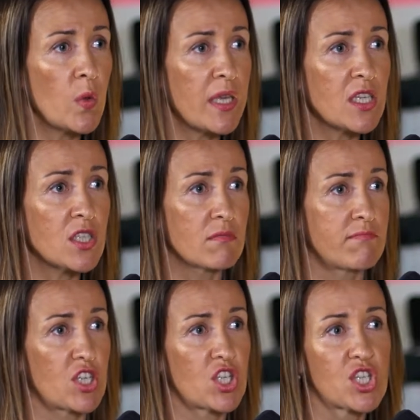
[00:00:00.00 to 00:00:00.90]
we
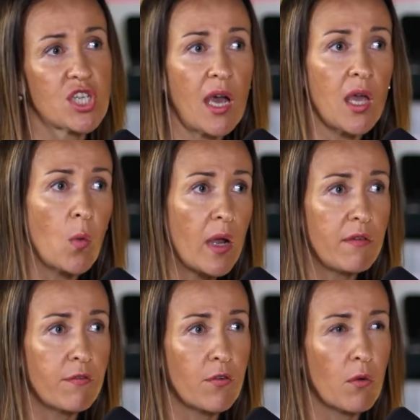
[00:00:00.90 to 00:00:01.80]
shy away
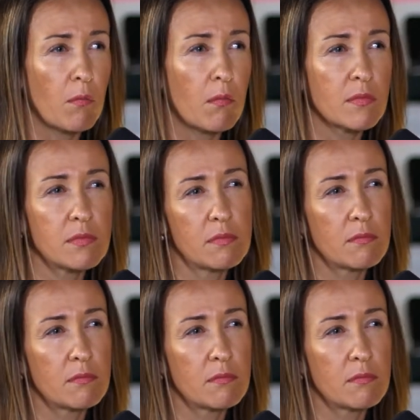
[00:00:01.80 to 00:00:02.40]
from